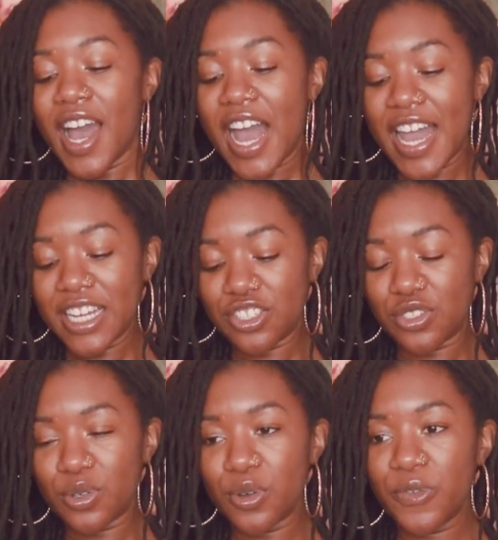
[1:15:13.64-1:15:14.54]
I
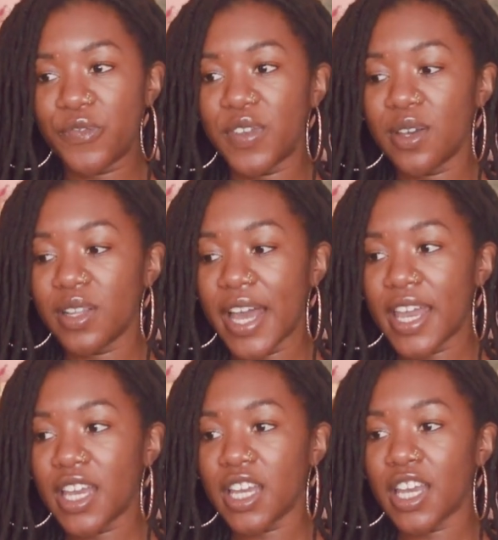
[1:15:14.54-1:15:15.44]
do feel
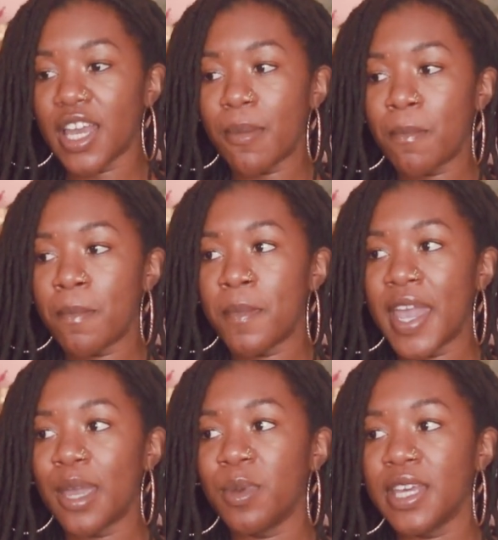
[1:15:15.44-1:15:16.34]
like
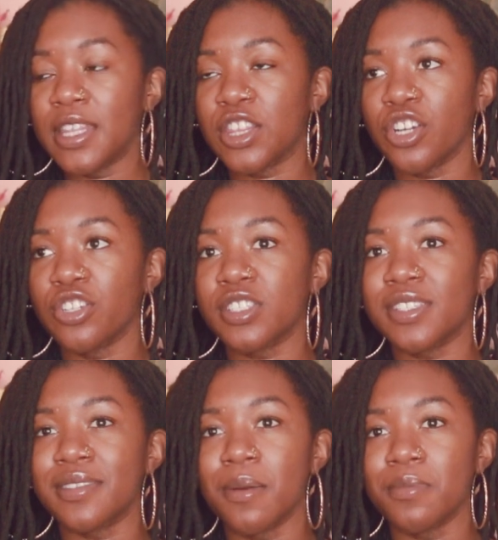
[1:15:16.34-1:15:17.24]
maybe there's
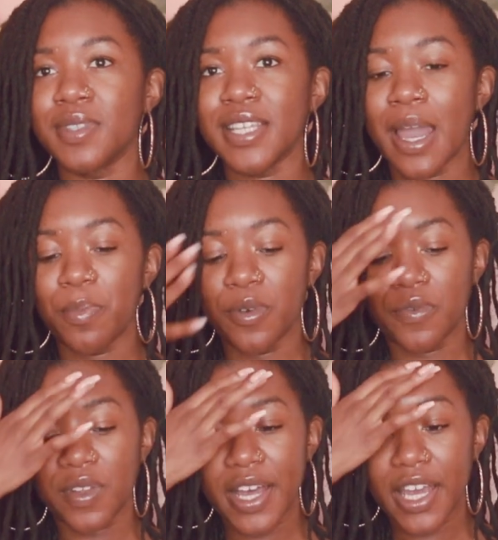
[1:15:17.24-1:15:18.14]
some type
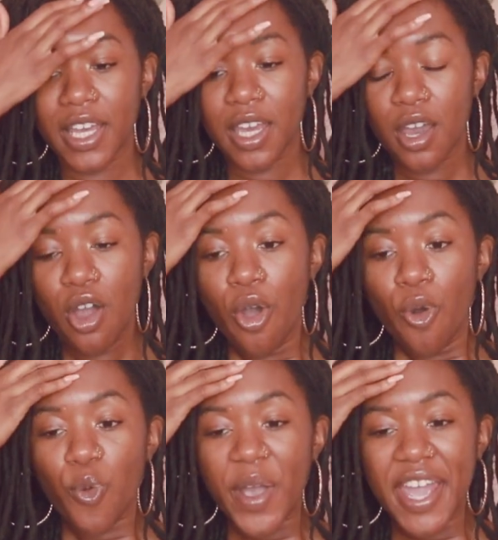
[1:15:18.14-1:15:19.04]
of like
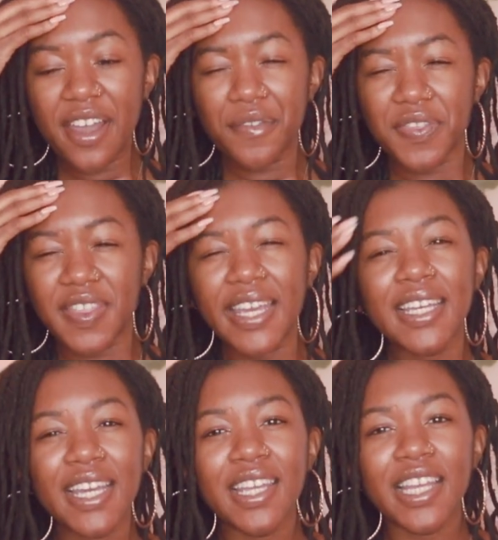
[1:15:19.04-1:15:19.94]
way of
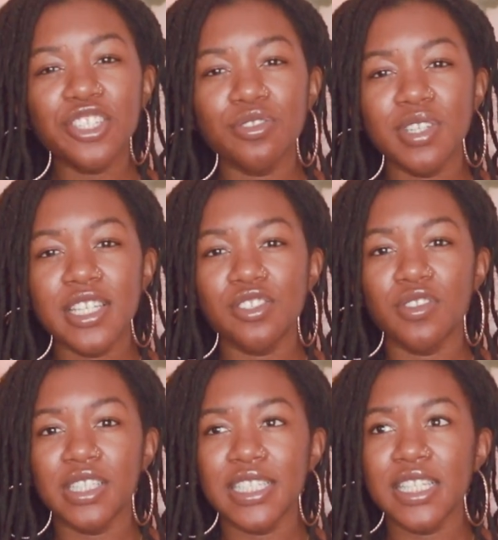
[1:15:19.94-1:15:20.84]
thinking that you need to
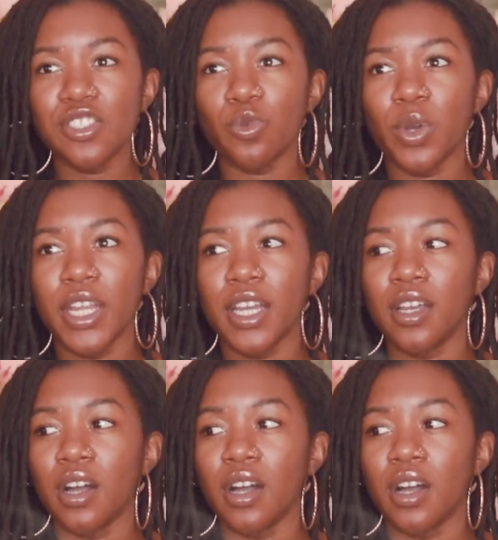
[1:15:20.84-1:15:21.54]
release when it